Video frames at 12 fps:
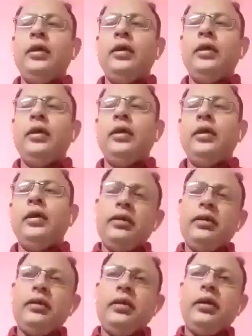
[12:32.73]
But
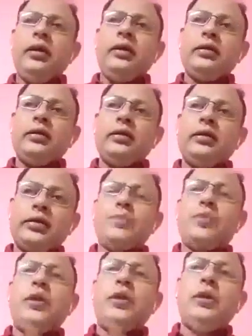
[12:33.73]
Indian
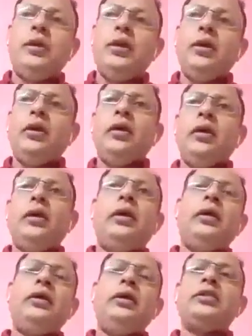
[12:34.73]
diaspora
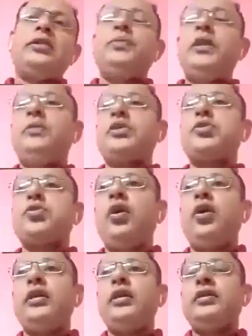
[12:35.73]
is very
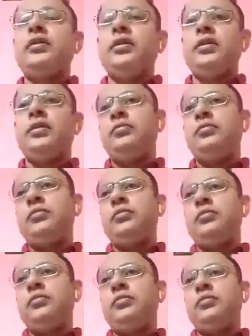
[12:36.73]
much strong in
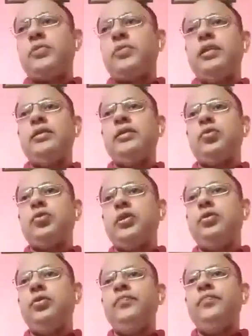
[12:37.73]
Japan,
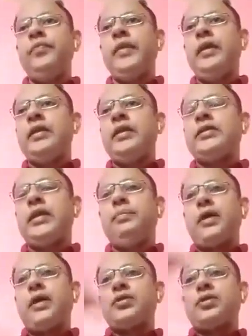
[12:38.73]
especially in Tokyo
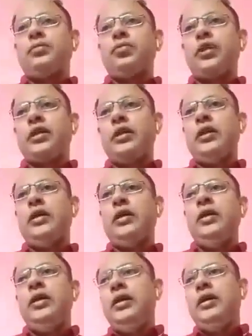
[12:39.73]
and some parts of
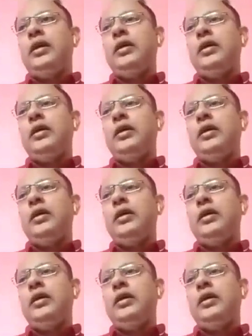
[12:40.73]
Osaka.